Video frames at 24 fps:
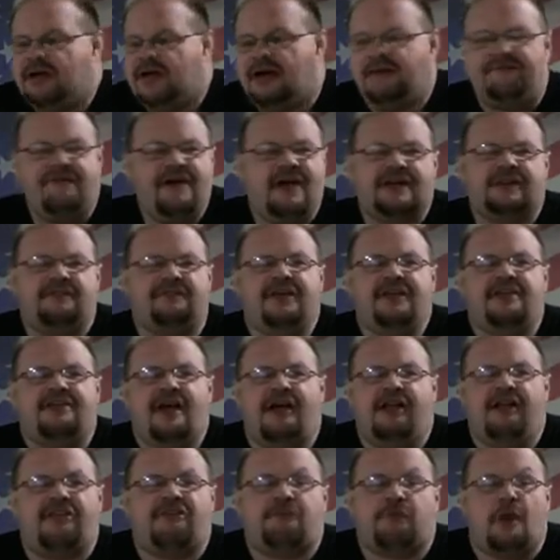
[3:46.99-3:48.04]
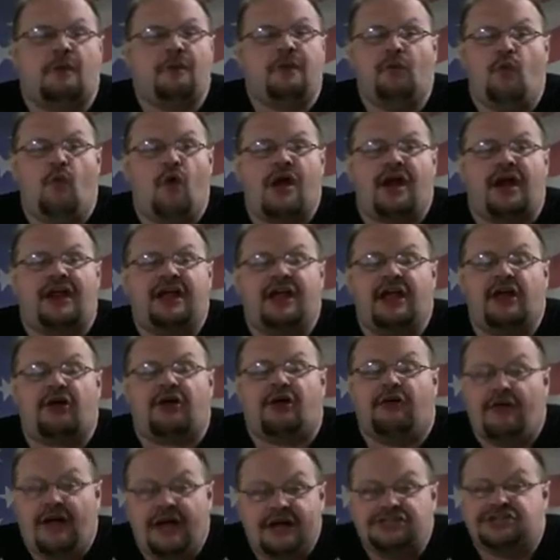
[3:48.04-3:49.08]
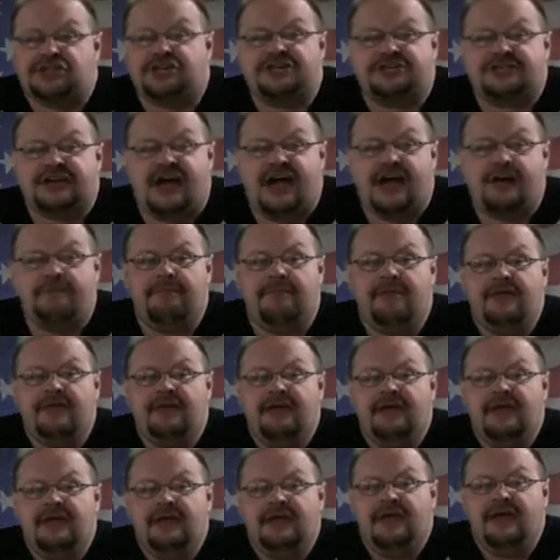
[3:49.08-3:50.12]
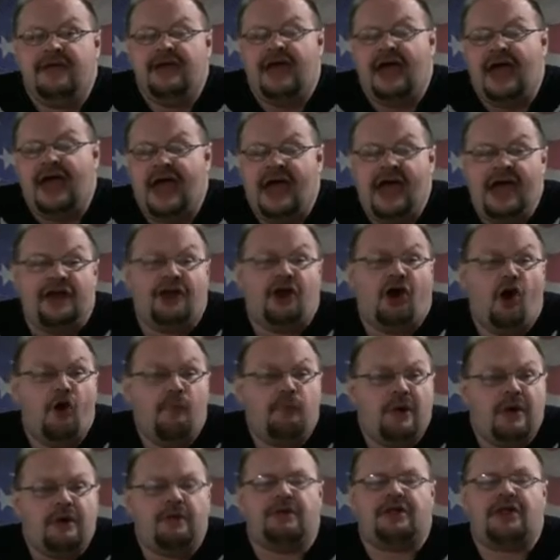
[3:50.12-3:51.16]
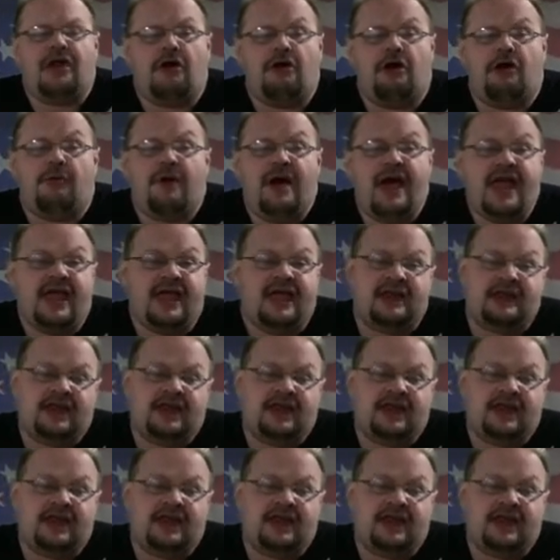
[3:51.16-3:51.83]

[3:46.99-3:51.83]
effectively tell us what we wanted to hear at election time, and hope we would go away.